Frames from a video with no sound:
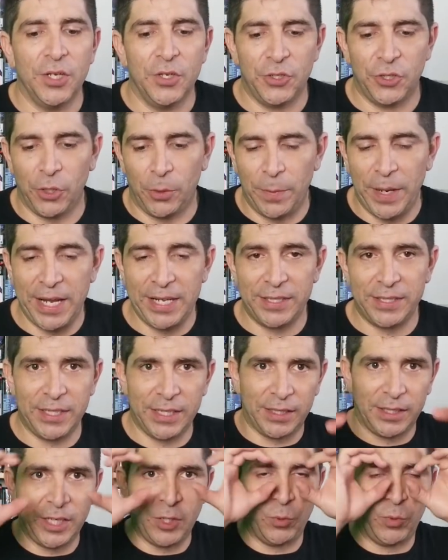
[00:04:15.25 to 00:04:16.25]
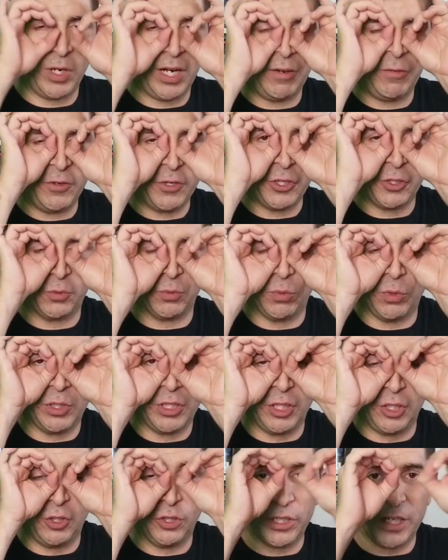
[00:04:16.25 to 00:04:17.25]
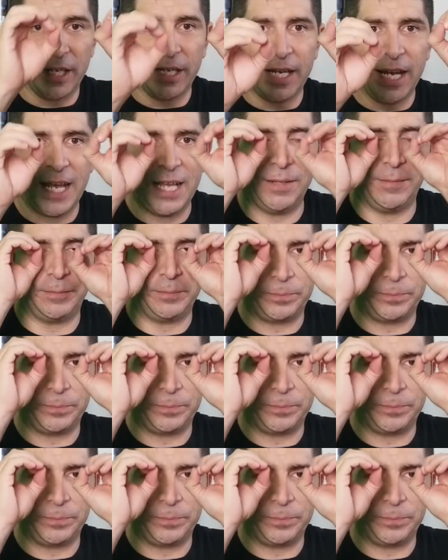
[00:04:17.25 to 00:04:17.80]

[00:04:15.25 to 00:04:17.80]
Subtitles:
So basically wherever you're really looking at